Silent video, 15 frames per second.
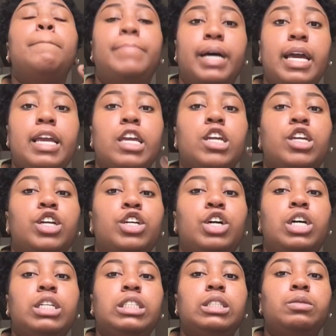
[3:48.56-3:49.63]
But you're
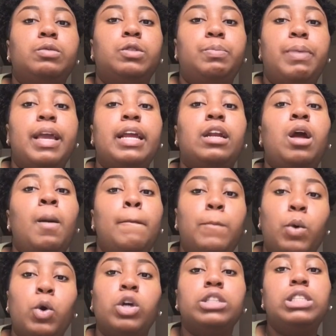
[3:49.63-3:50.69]
going to spend
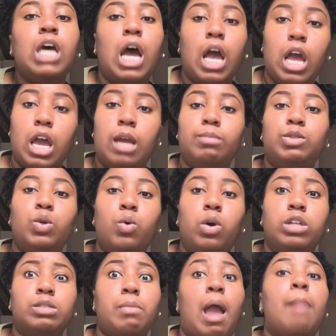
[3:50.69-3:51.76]
more time
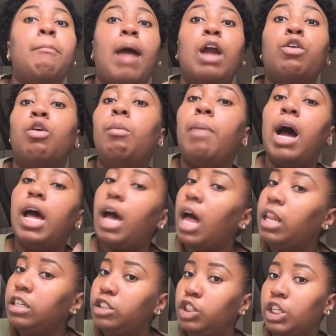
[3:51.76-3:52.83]
towards my
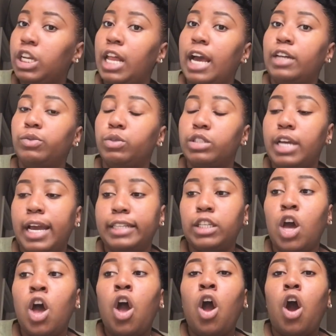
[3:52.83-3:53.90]
microbiology class, which has
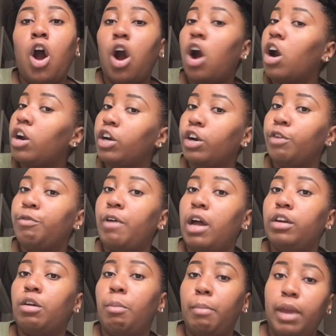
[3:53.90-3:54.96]
harder
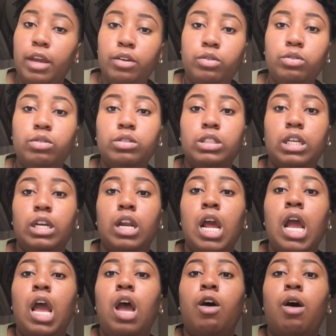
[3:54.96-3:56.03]
fundamentals and
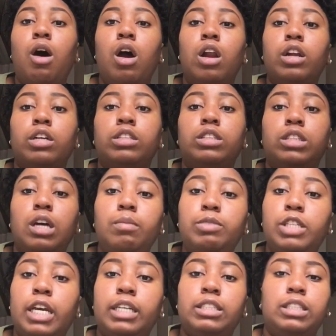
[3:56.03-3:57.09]
harder
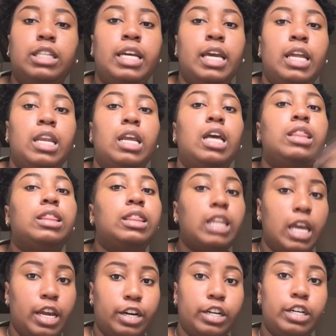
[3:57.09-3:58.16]
subjects than
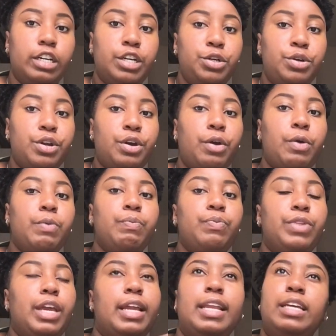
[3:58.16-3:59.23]
theater,
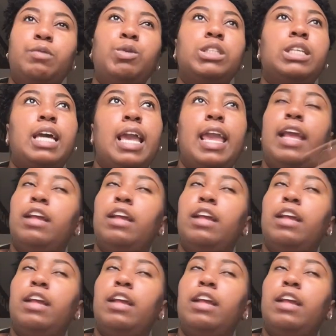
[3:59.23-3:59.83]
and it was an